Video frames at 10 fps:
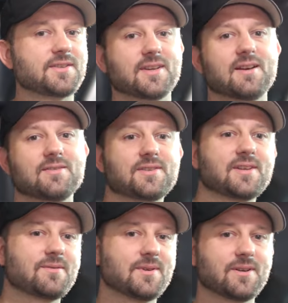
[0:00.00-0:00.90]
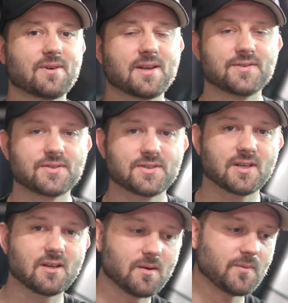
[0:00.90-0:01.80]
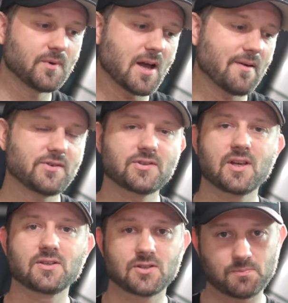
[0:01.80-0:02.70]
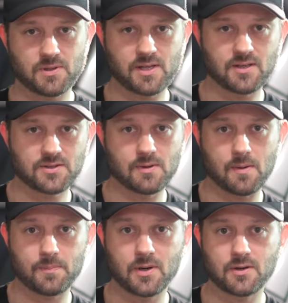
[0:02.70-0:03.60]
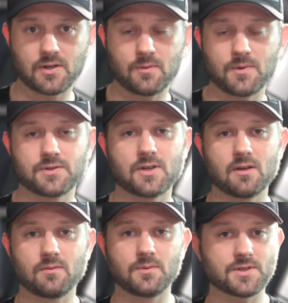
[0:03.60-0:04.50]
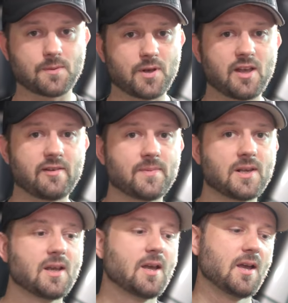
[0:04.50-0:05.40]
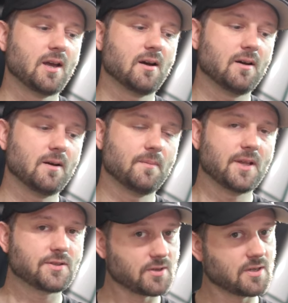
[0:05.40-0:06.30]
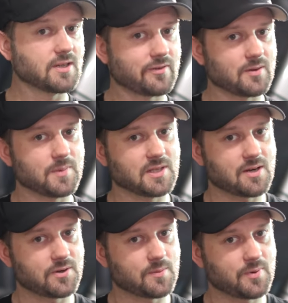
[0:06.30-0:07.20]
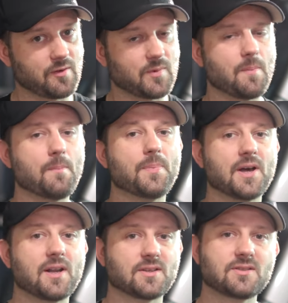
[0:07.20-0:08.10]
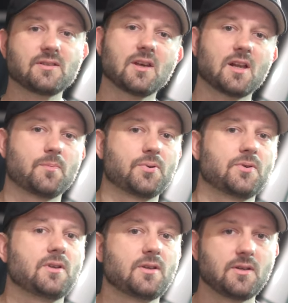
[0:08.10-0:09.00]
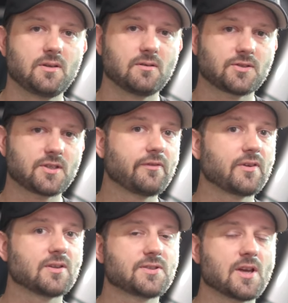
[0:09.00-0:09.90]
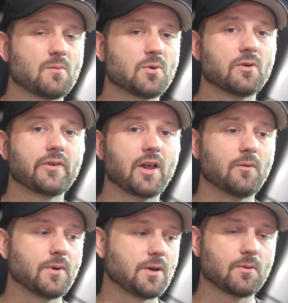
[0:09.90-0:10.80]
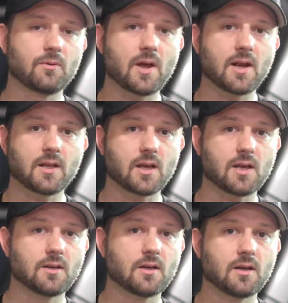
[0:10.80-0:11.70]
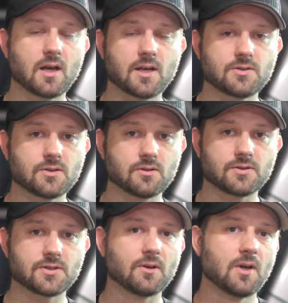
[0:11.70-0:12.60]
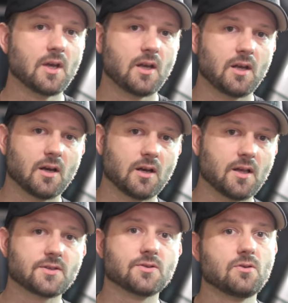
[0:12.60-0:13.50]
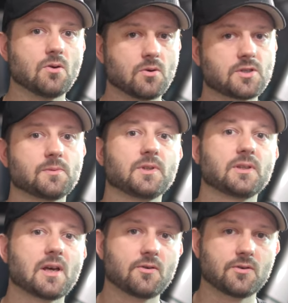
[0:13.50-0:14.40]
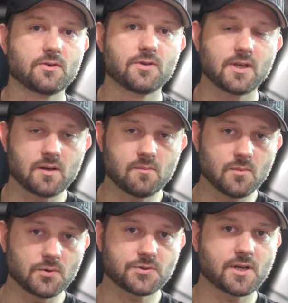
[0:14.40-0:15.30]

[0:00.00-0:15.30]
sounds like when you're riding this thing. Obviously, I just played a part that was on pavement. It's going to definitely be louder on pavement, but it still had a pretty significant sound profile when you were riding on dirt. So it's noticeably louder than most